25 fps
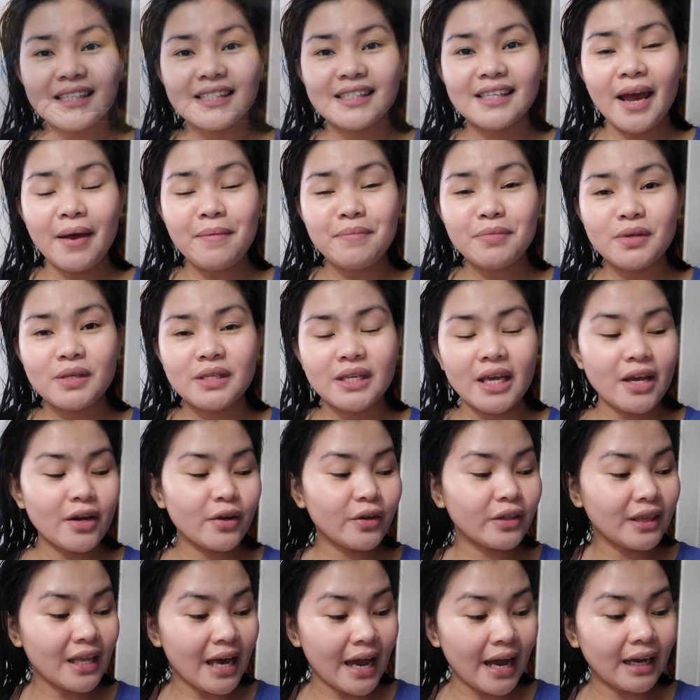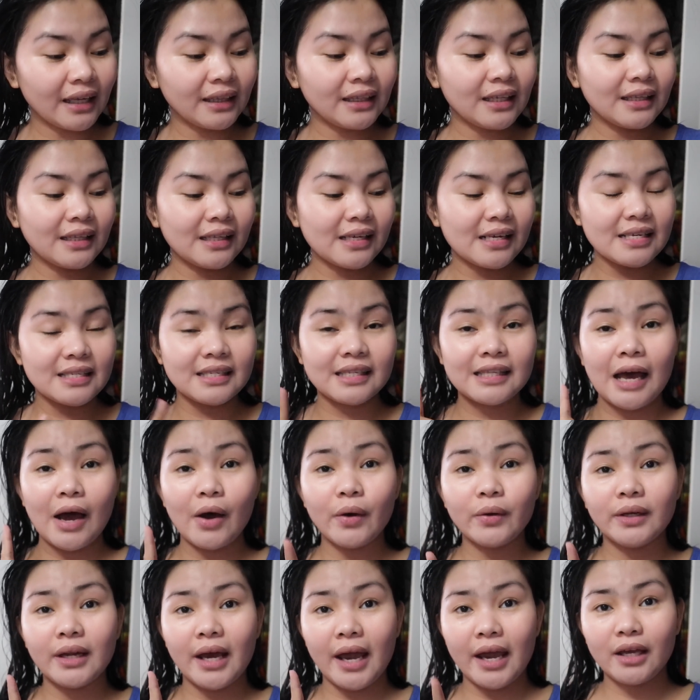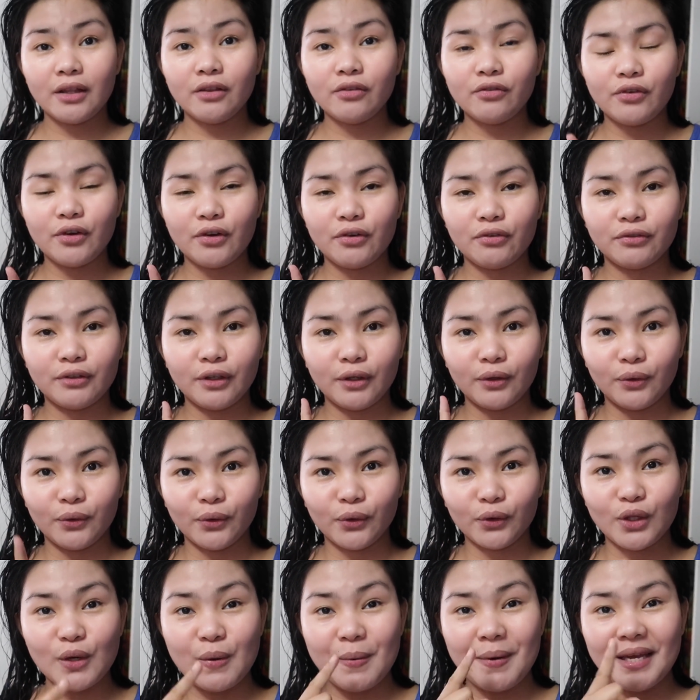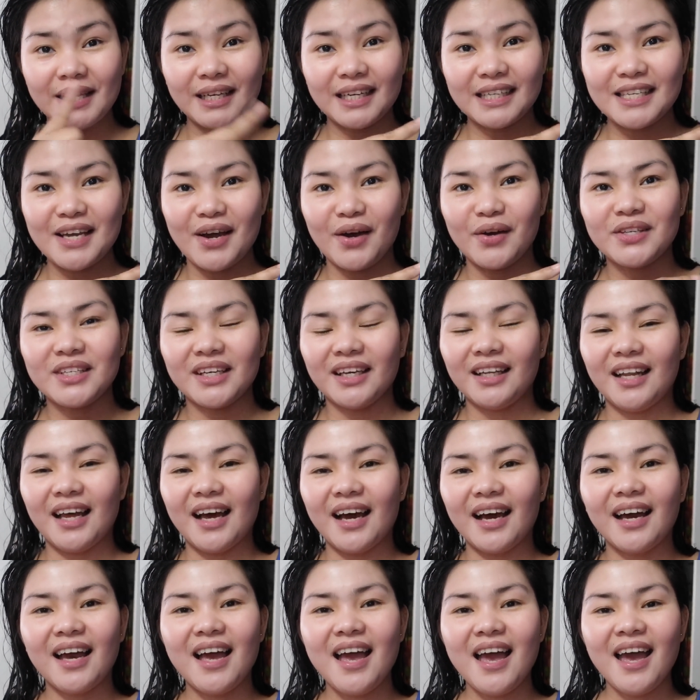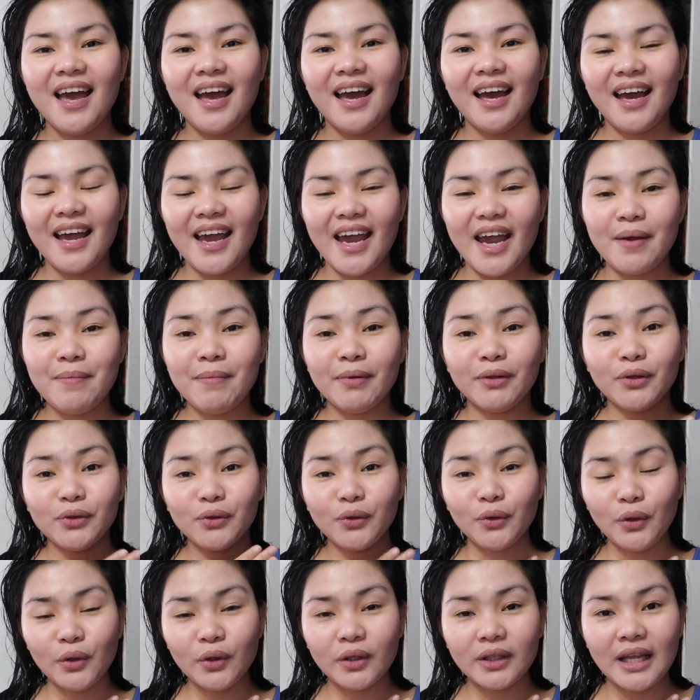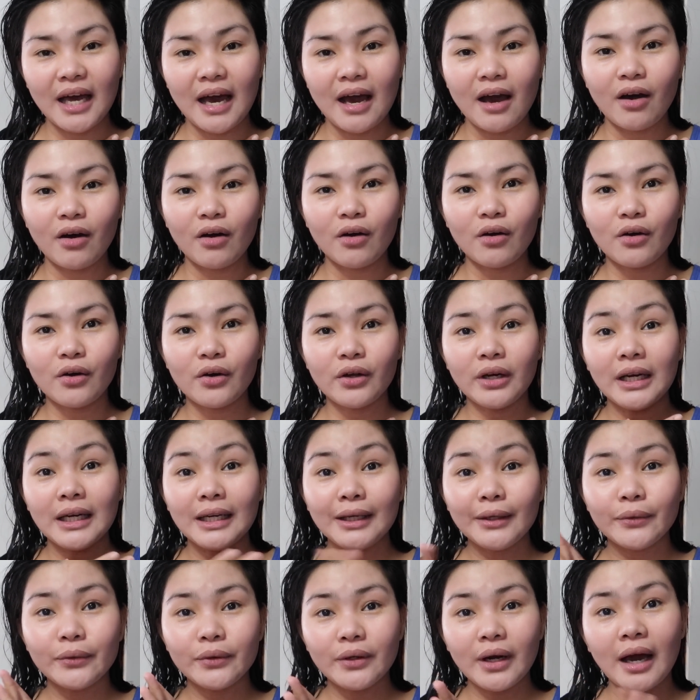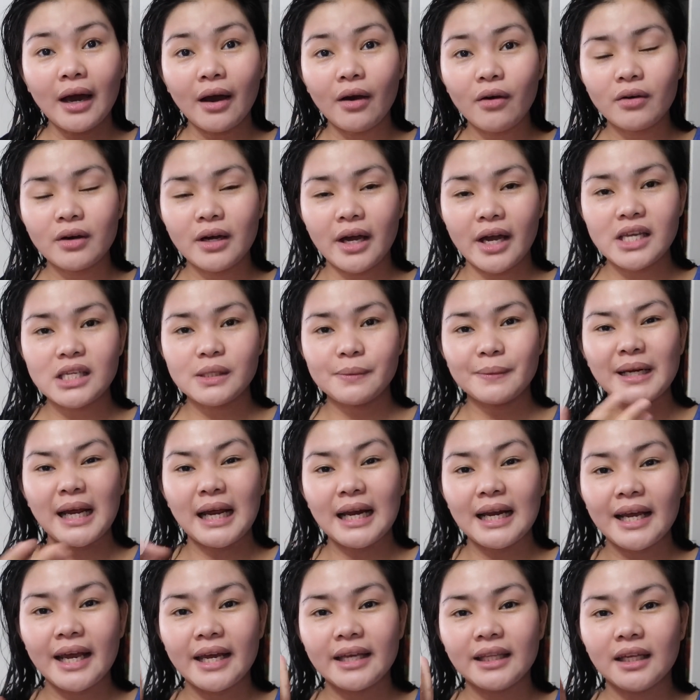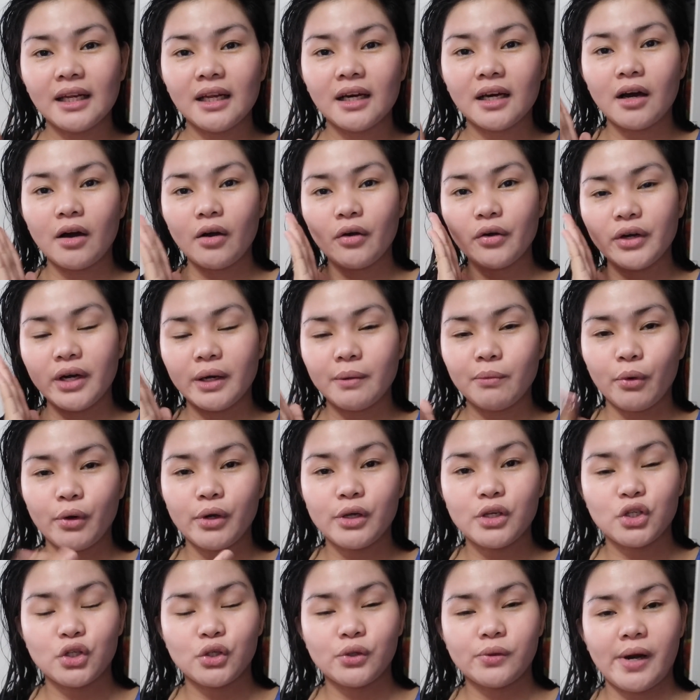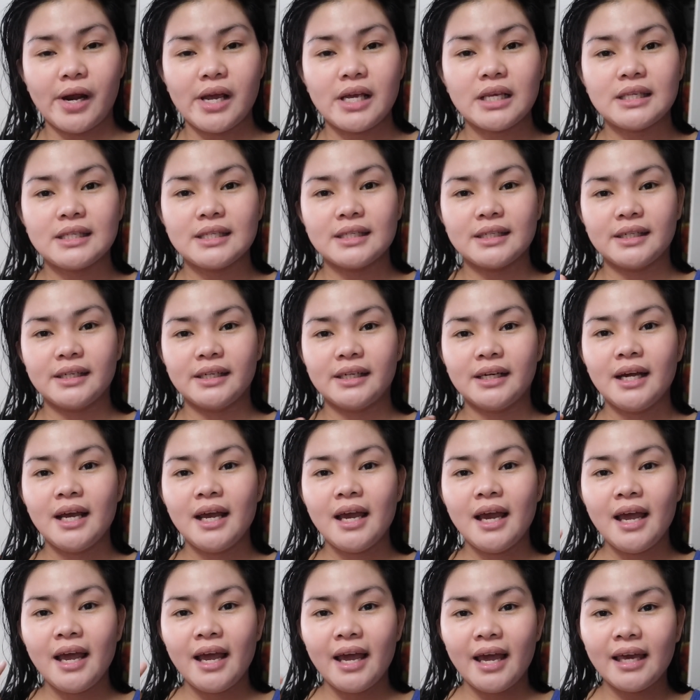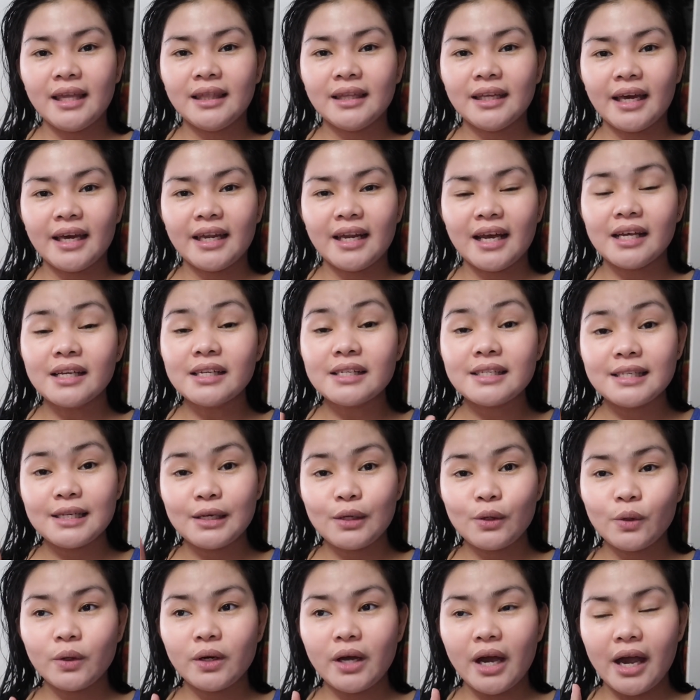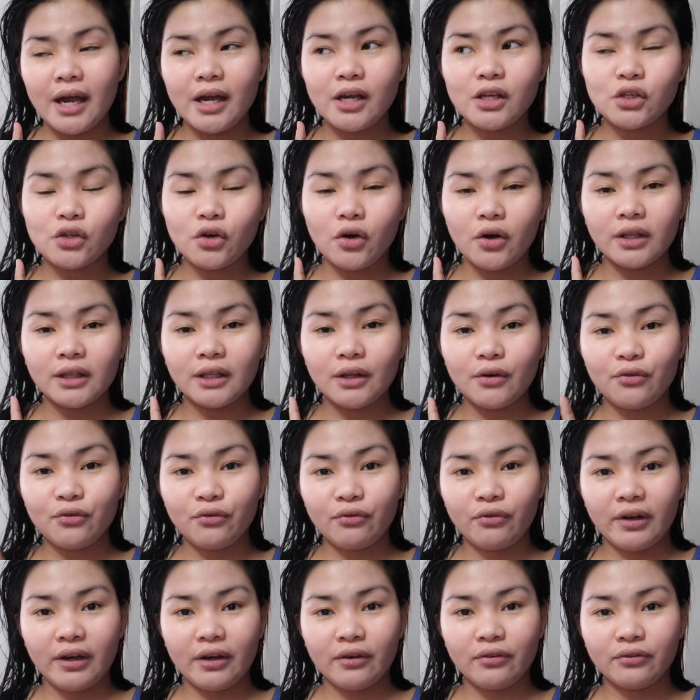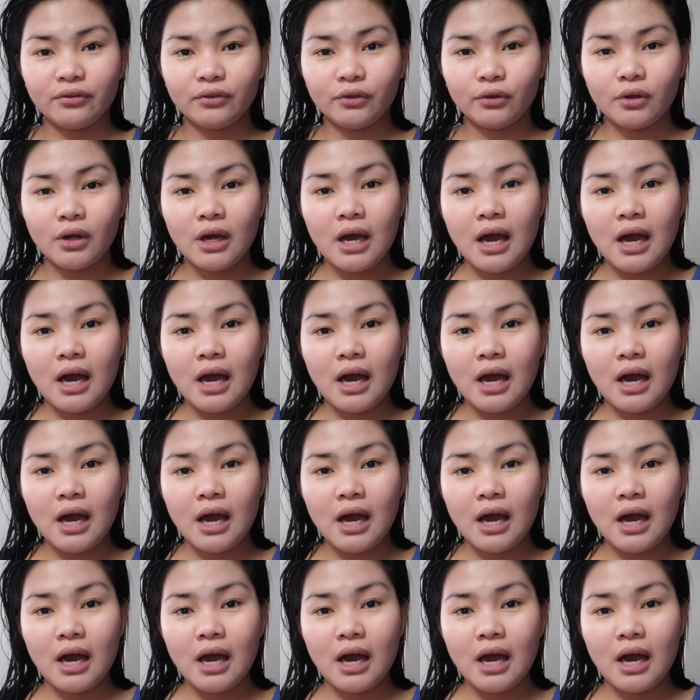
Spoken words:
It's time to say goodnight. It is now 9:52. Tumingin kasi ako sa clock. And natutulog na ako. Naligo na ako, guys. Maglalagay na lang ako ng moisturizer. And then, I'll see you guys on the 5th.